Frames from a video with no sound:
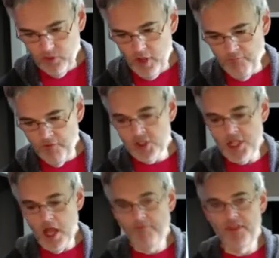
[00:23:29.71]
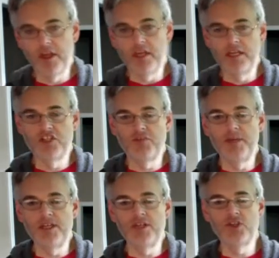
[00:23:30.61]
First off, I think it needs to be
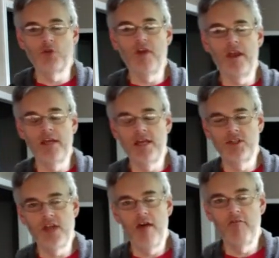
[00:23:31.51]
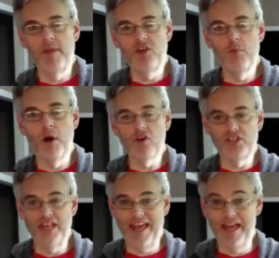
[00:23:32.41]
easier for NDAs to have menu bars.
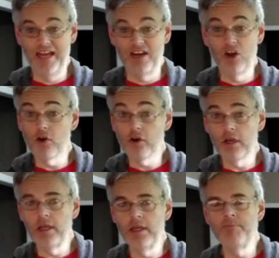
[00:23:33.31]
They can currently